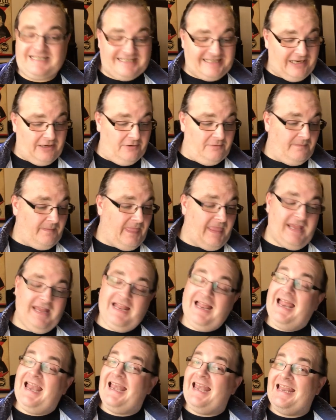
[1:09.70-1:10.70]
so
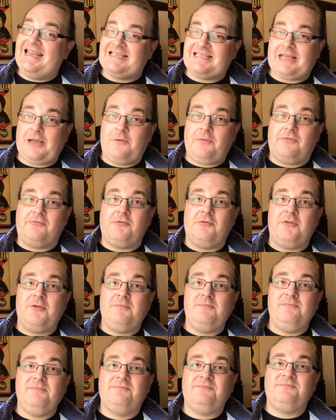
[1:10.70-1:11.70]
let's go through
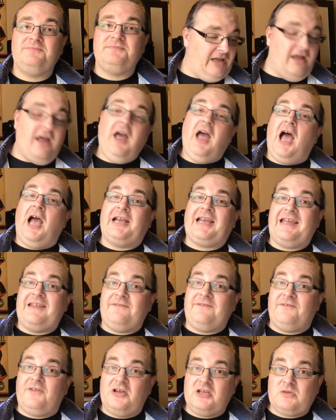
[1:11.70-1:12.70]
them. Okay, the
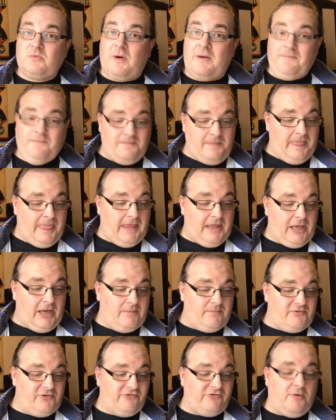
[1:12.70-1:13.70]
first one
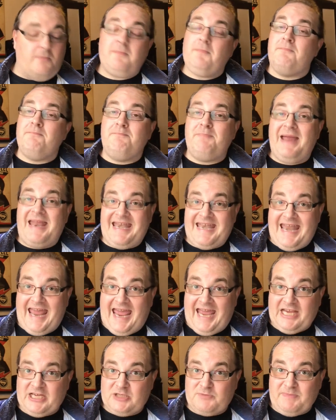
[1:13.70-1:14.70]
comes from Ben
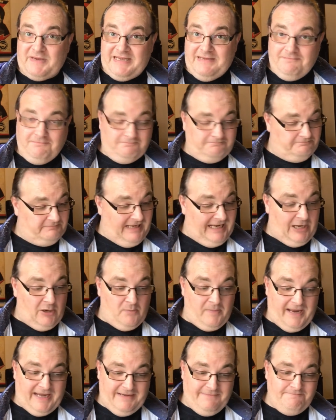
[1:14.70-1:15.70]
Ashby. Hello,
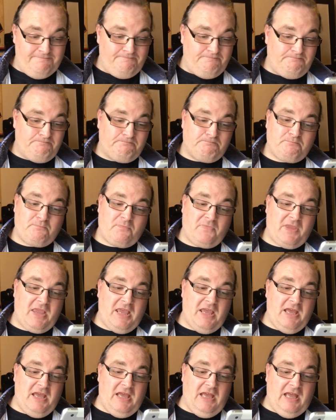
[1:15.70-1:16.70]
Ben.
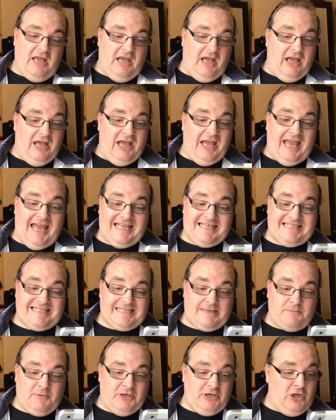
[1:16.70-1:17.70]
As
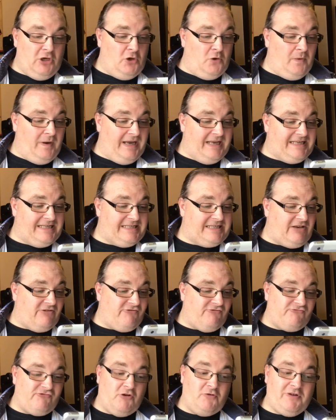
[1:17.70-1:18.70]
someone who has
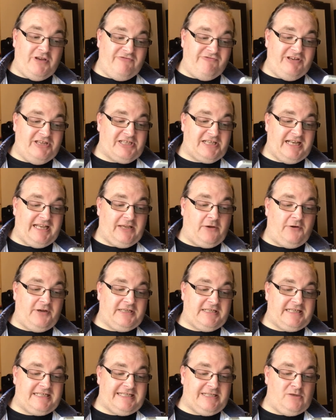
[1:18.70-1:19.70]
only recently got
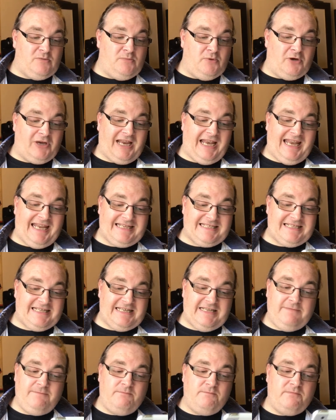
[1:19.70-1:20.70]
into steelbook
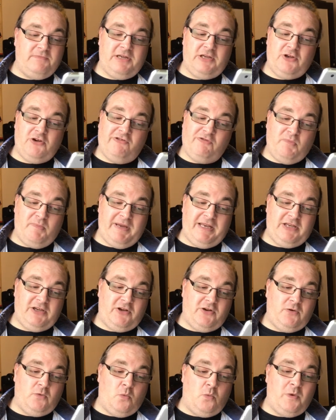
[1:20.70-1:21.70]
collecting, in your
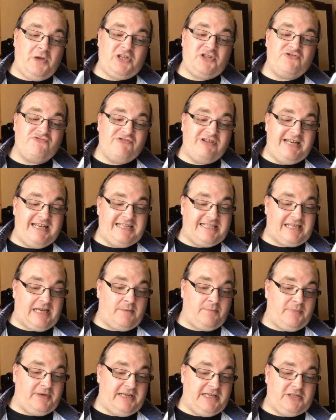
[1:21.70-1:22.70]
opinion, which release
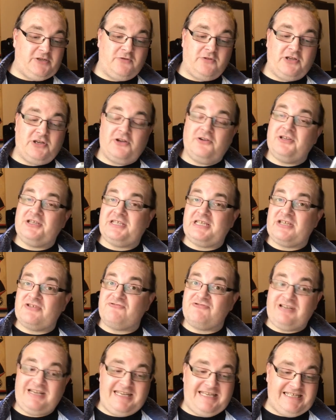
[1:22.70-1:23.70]
company do the nicest
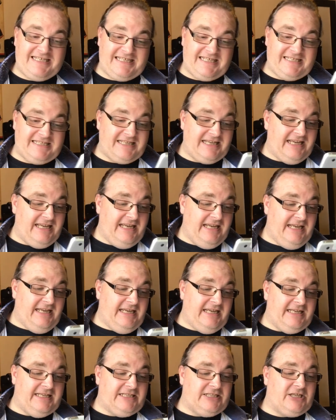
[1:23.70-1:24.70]
releases
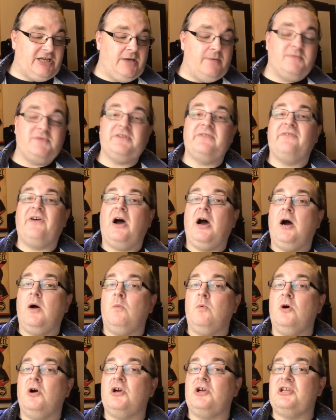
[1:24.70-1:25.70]
in terms of
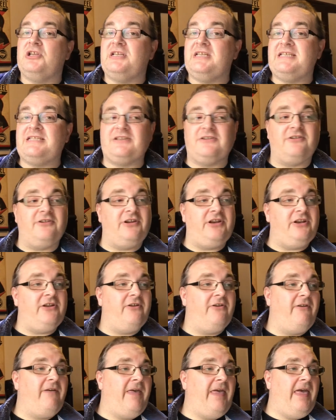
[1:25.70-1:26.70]
artwork and design?
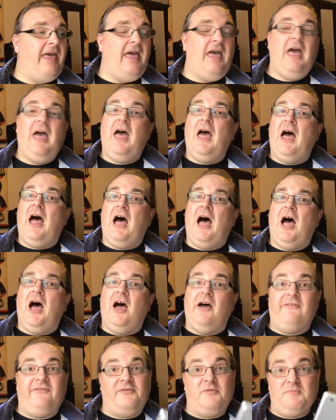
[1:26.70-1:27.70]

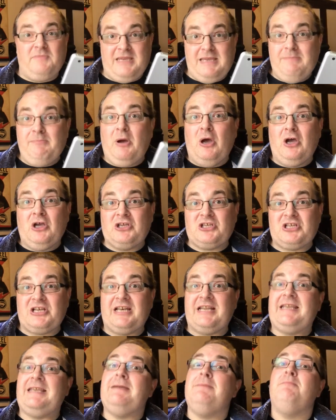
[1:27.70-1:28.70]
For me
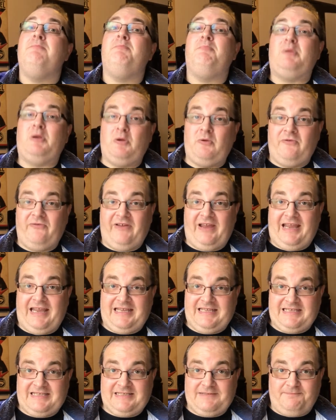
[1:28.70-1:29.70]
personally, Blue
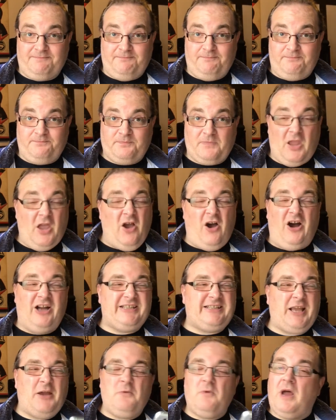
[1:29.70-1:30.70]
Fans. I
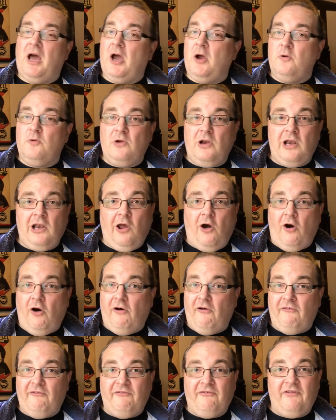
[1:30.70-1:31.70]
don't own a lot
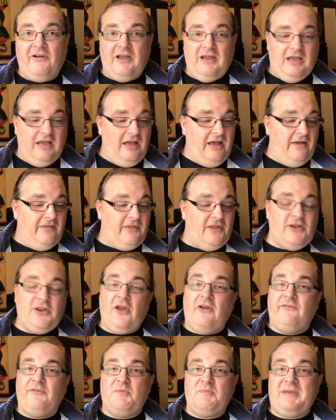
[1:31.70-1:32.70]
of the
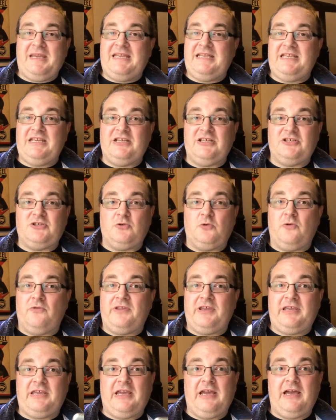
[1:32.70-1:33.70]
Nova Medias or the